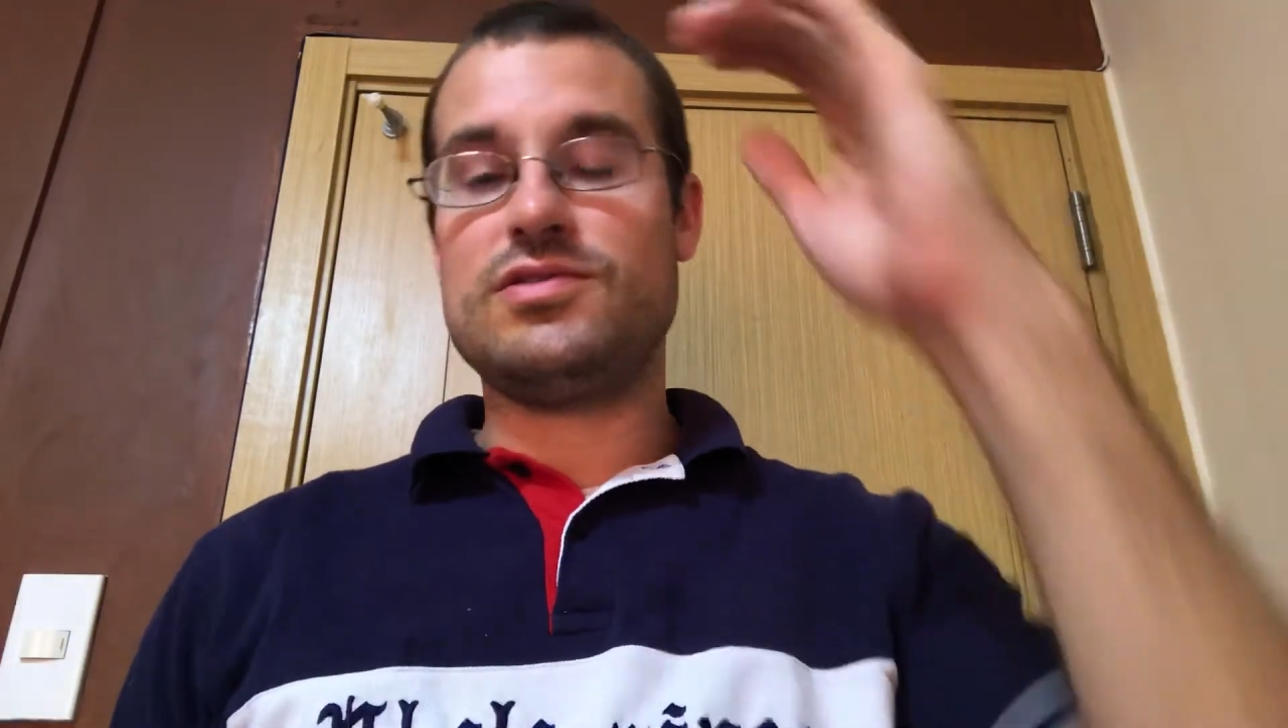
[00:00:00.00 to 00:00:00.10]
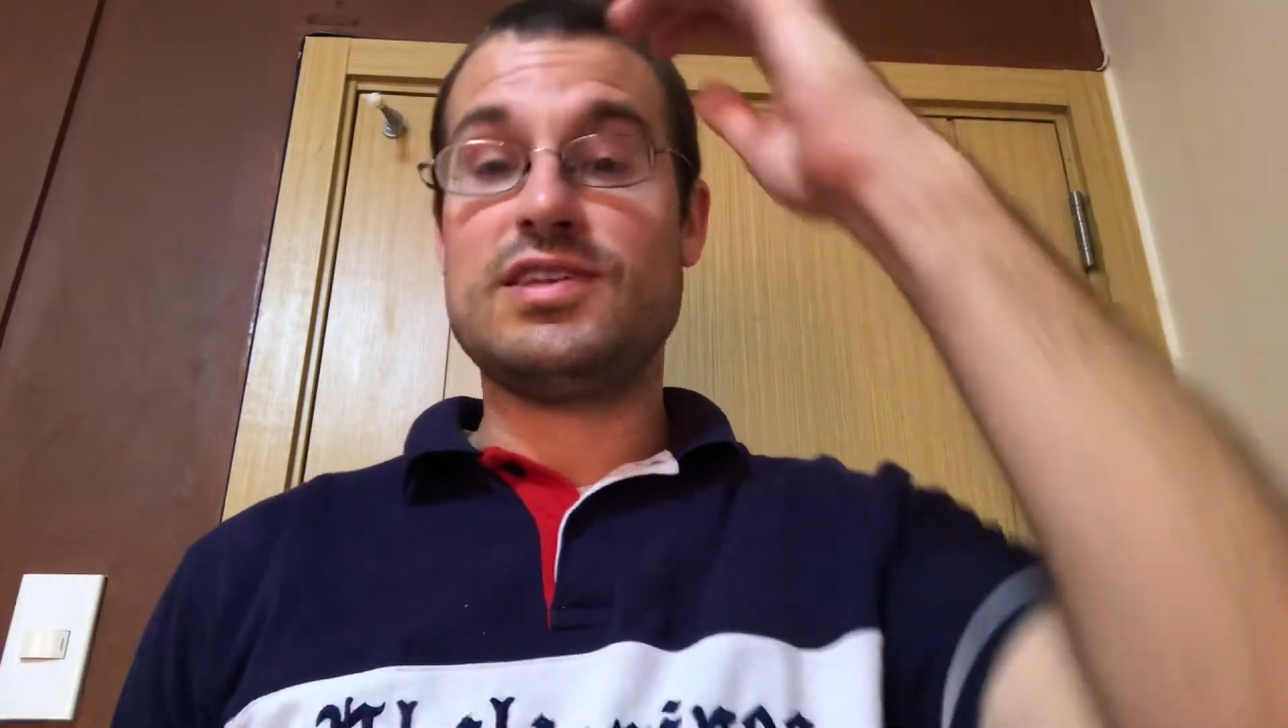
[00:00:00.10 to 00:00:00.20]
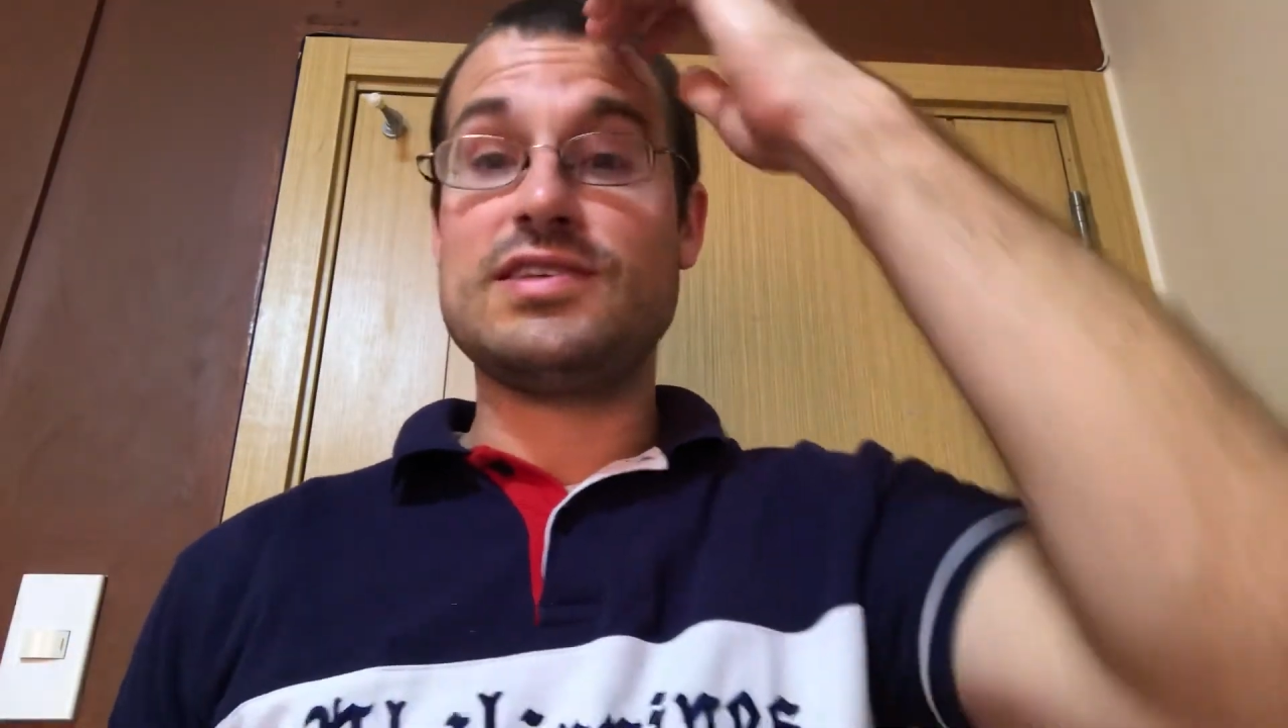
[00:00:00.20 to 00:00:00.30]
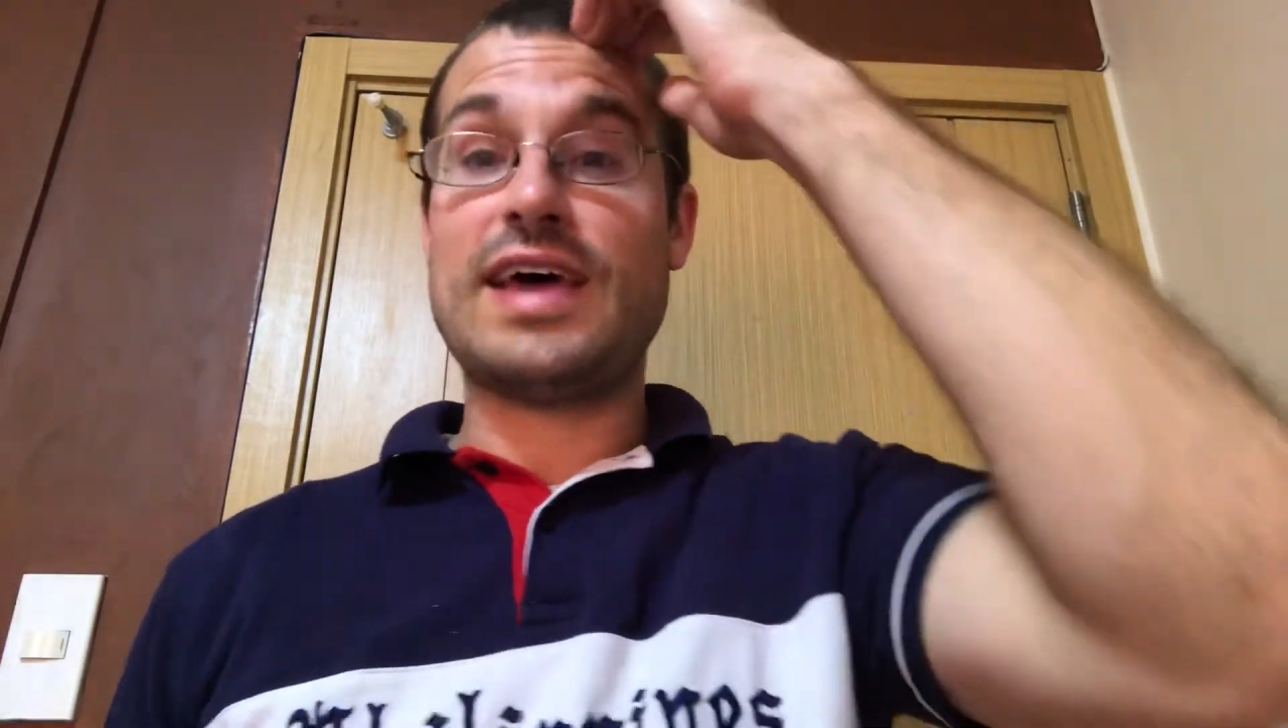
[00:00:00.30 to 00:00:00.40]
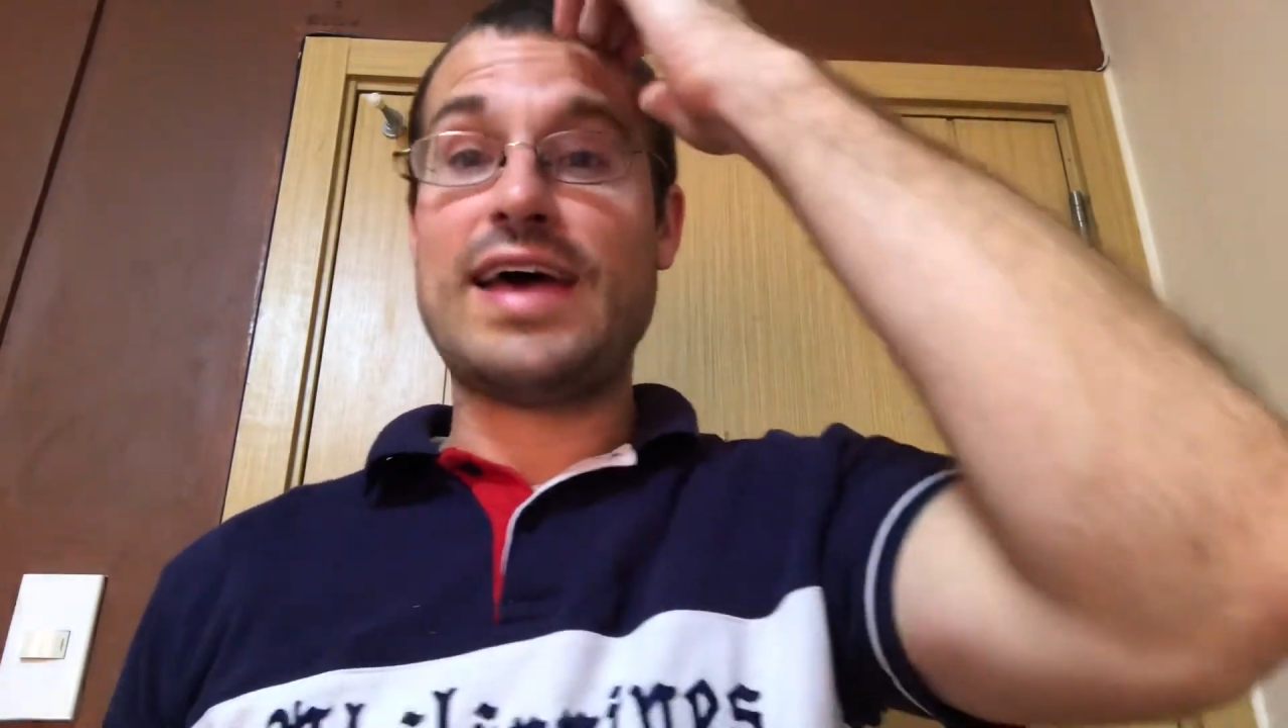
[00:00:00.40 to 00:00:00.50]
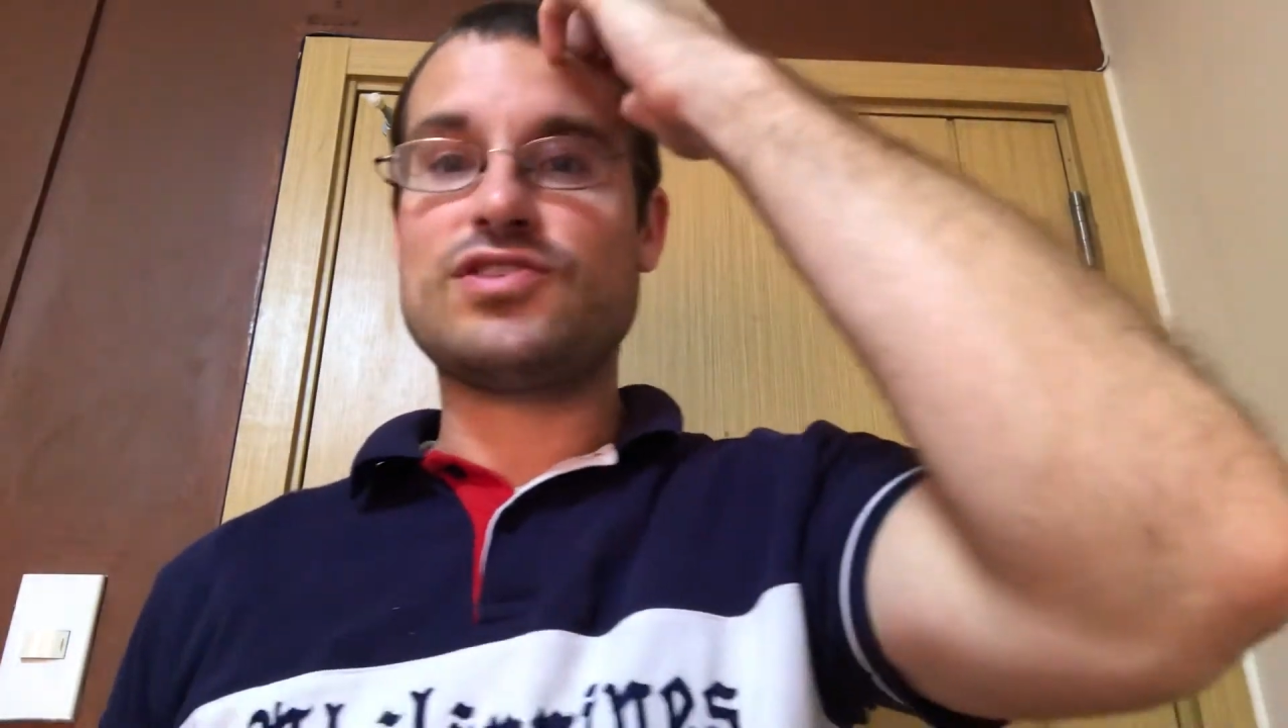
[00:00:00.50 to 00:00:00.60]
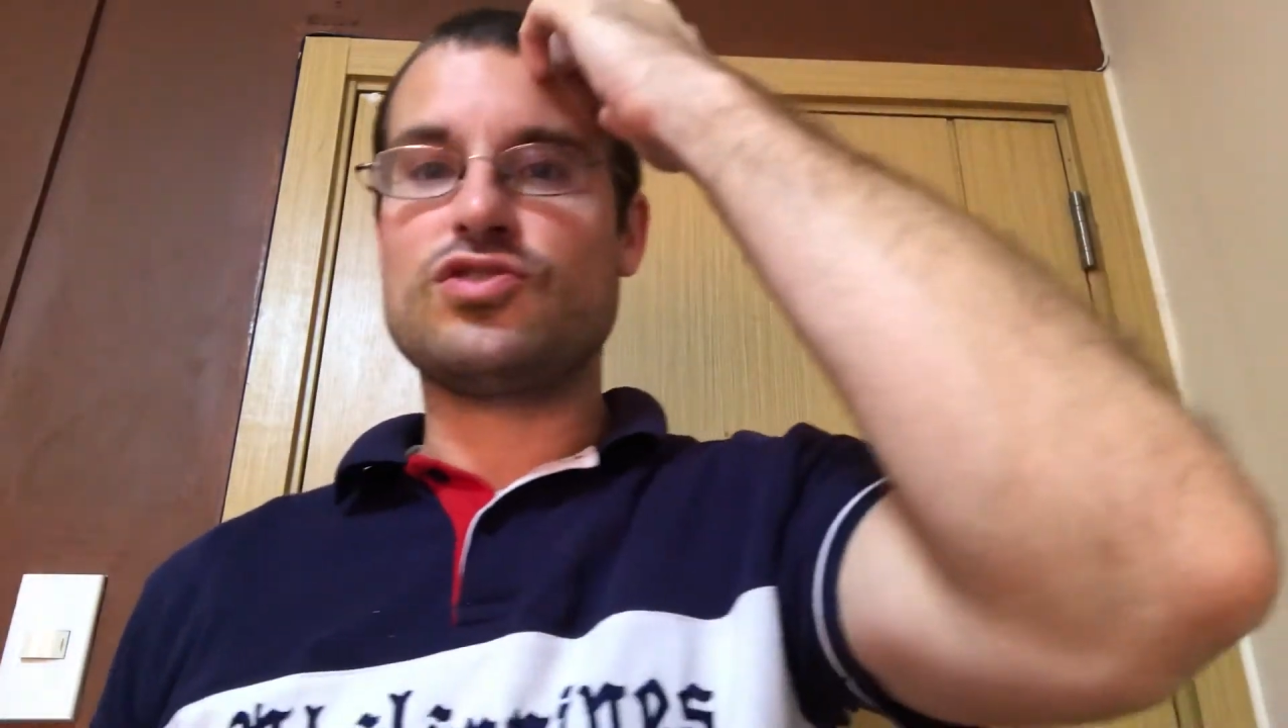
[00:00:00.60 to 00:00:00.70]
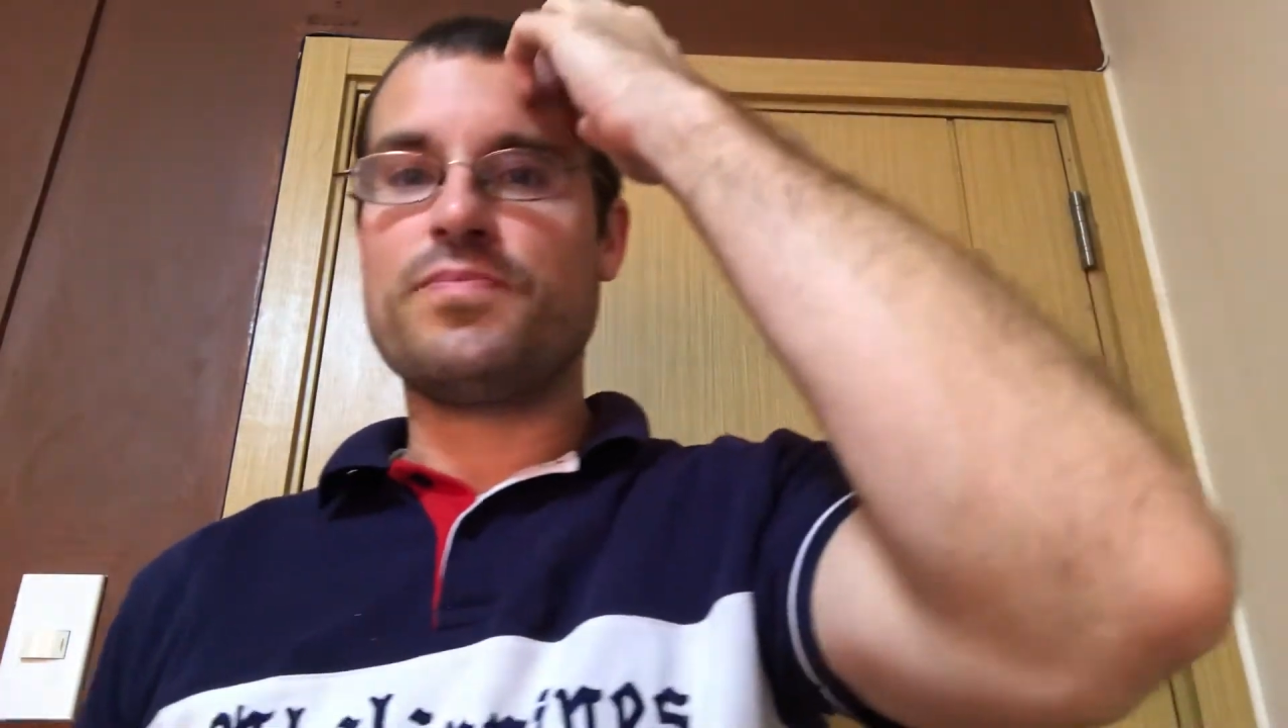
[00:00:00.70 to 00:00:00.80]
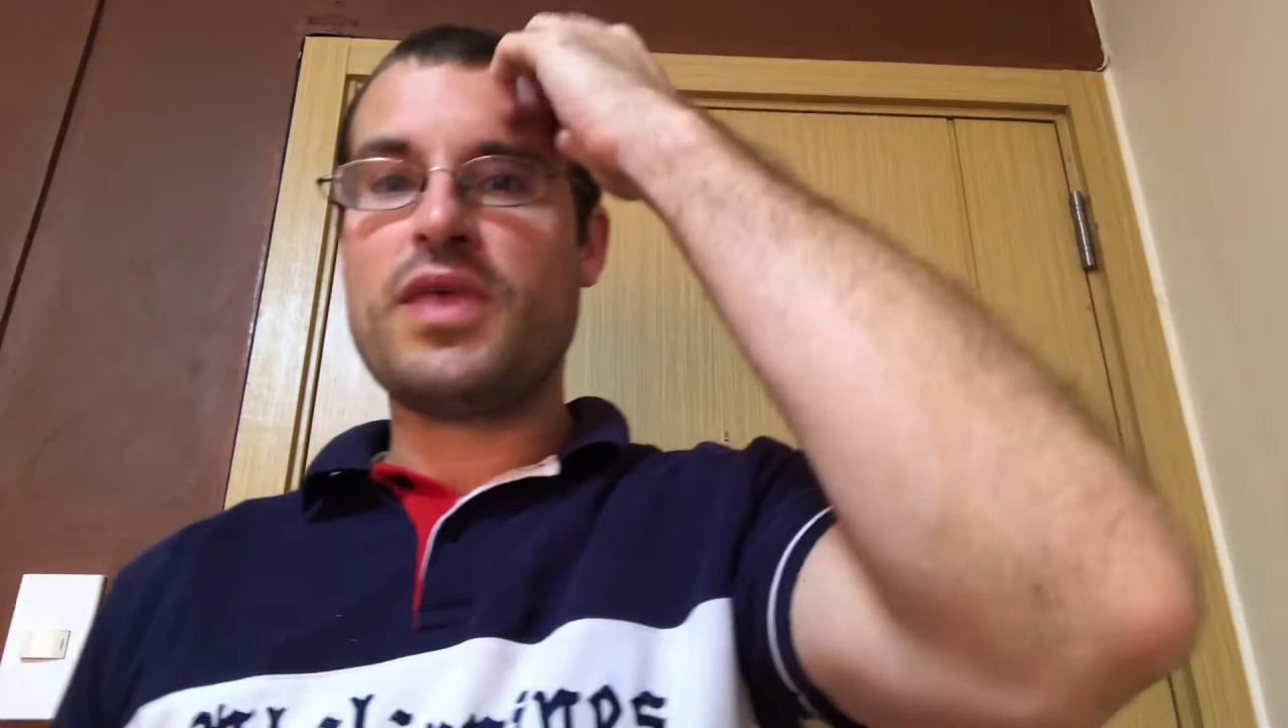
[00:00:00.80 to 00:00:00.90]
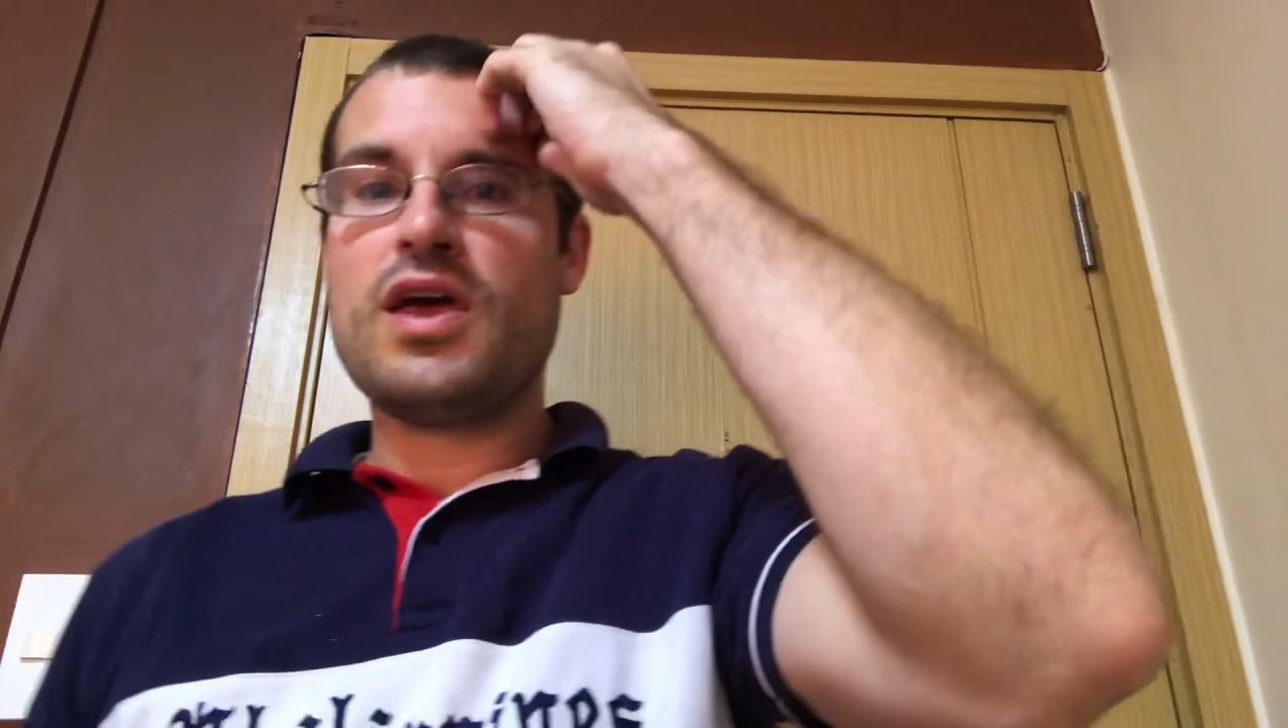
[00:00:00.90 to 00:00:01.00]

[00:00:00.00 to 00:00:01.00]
a disaster.